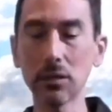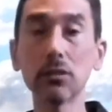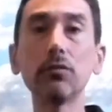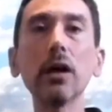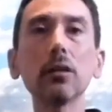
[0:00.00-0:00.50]

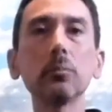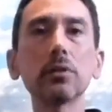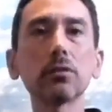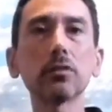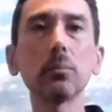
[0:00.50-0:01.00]

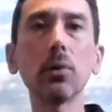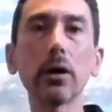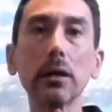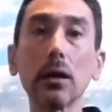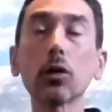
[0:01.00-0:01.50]
development of your
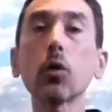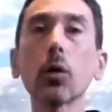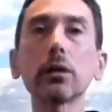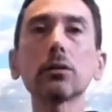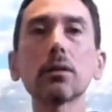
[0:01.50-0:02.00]
body
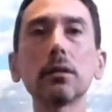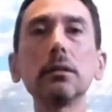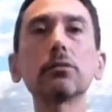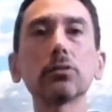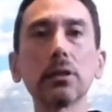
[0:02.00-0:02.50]
according to the
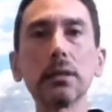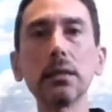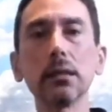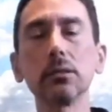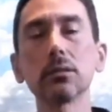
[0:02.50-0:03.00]
different
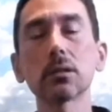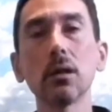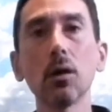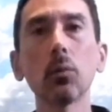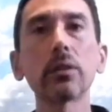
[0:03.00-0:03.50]
needs
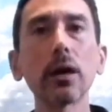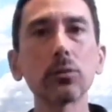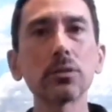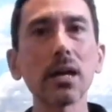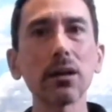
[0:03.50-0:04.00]

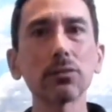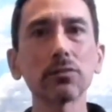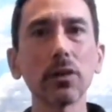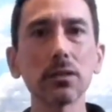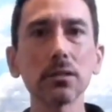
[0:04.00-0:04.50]
without
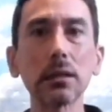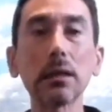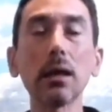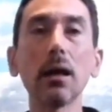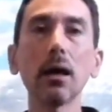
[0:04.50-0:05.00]
sacrificing
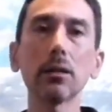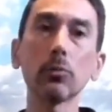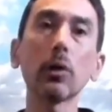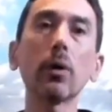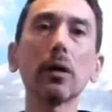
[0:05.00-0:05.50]
the
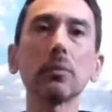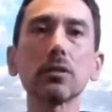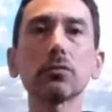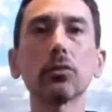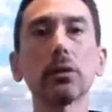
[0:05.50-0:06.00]

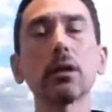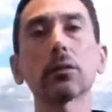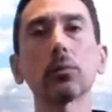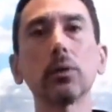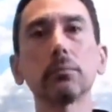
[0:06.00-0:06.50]
requirements for
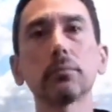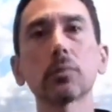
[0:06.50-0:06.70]
another one.